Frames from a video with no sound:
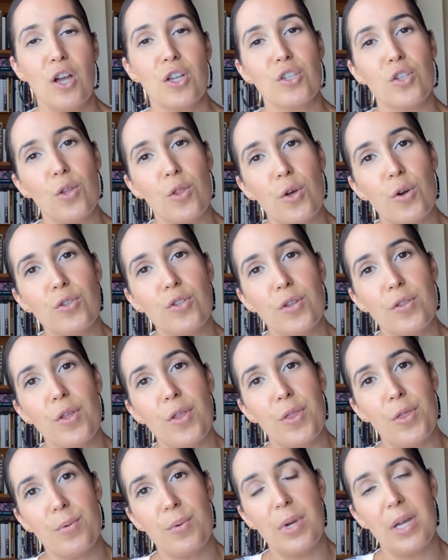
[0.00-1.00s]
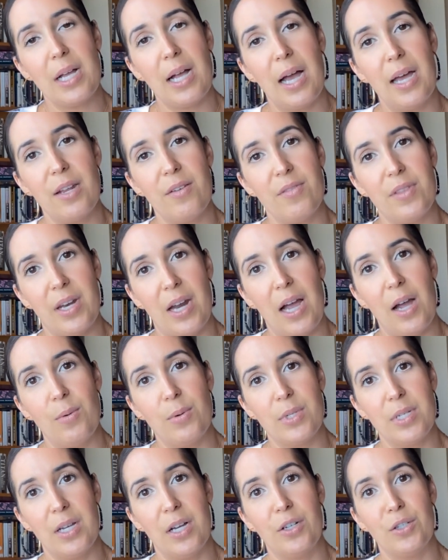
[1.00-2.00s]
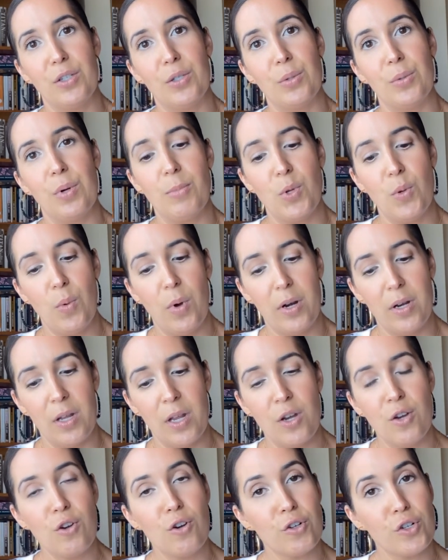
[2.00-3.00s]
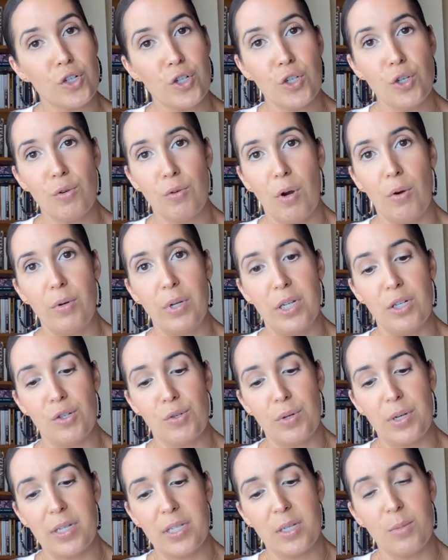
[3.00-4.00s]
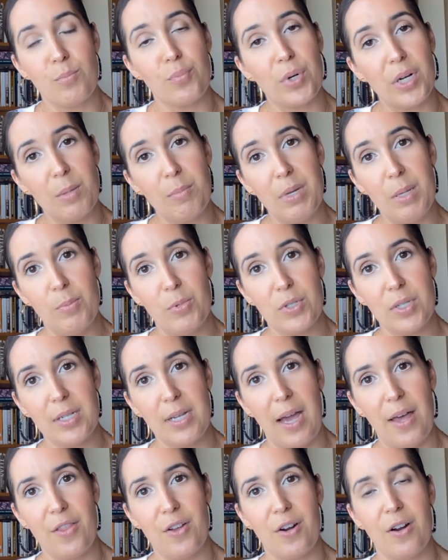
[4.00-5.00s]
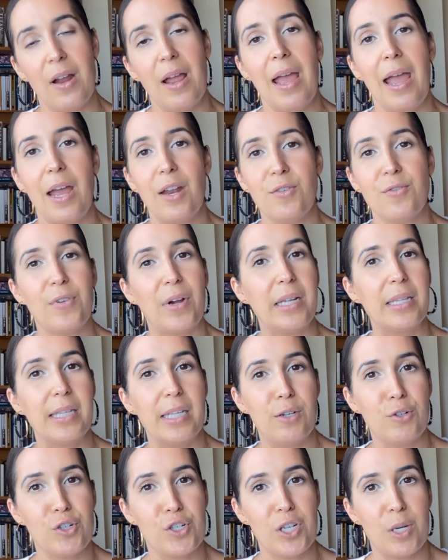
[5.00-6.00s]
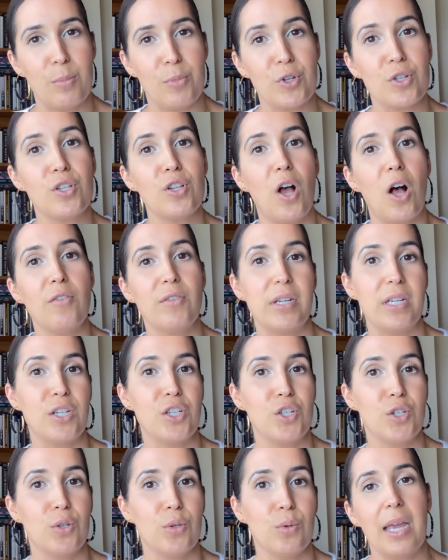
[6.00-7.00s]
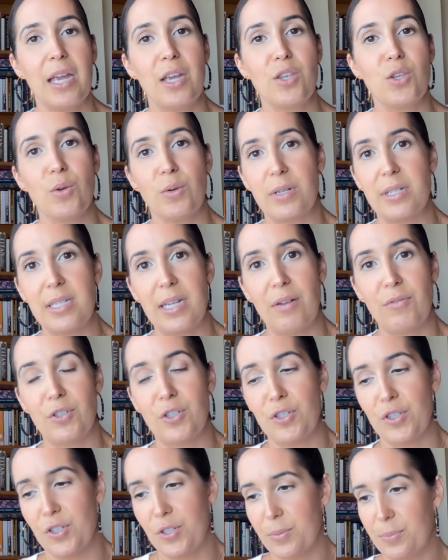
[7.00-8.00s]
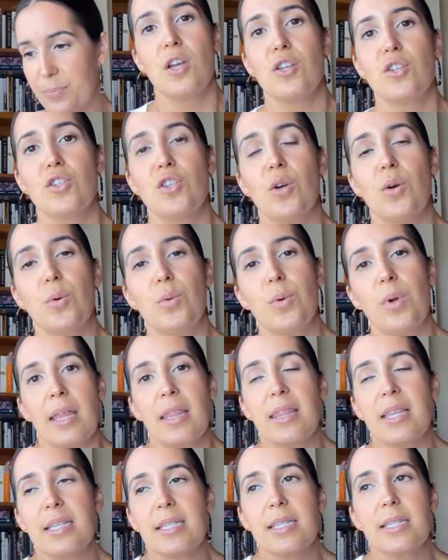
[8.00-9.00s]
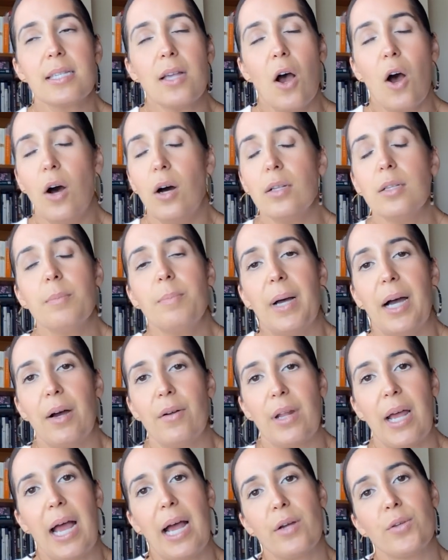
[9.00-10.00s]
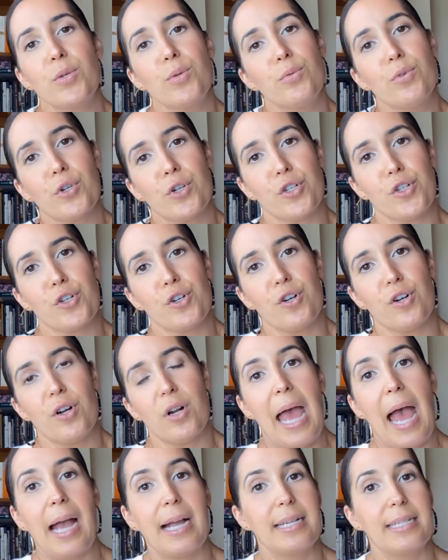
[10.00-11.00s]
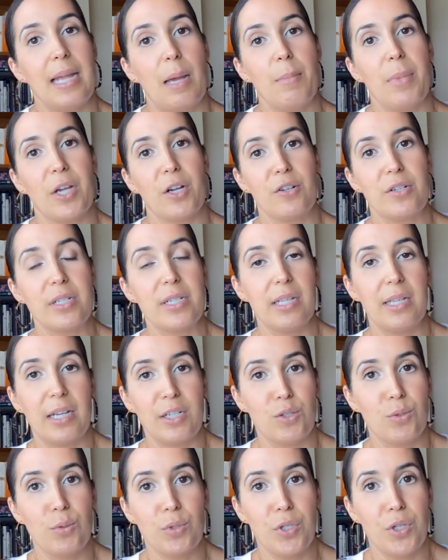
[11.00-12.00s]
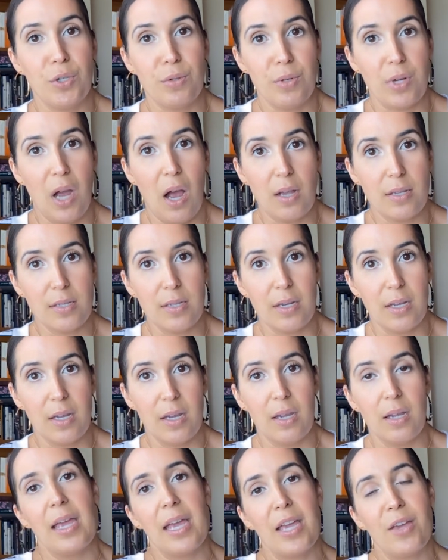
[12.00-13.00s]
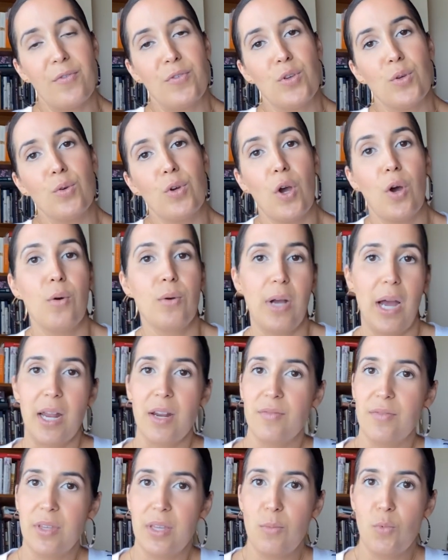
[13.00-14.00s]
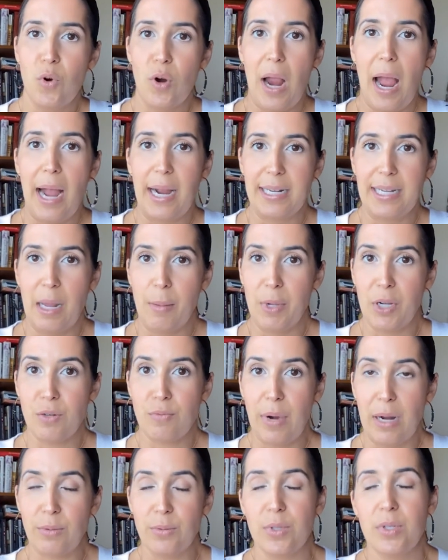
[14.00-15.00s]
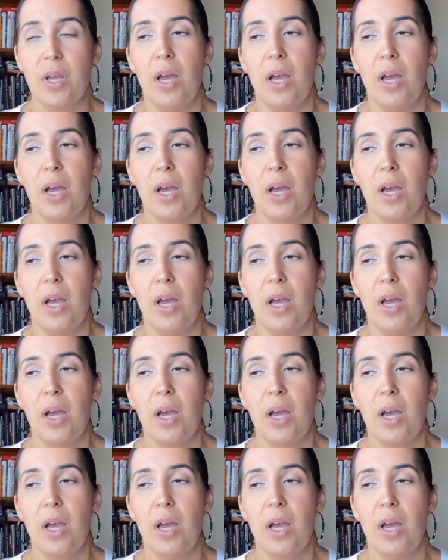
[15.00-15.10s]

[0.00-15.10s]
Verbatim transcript: So those are the 3 kind of that I would tell you. You want to nurture your own interest, bring people together, and find leadership or solve an issue in your endeavors. So this is all about how you nurture academic or intellectual curiosity if you go kind of the more academic route.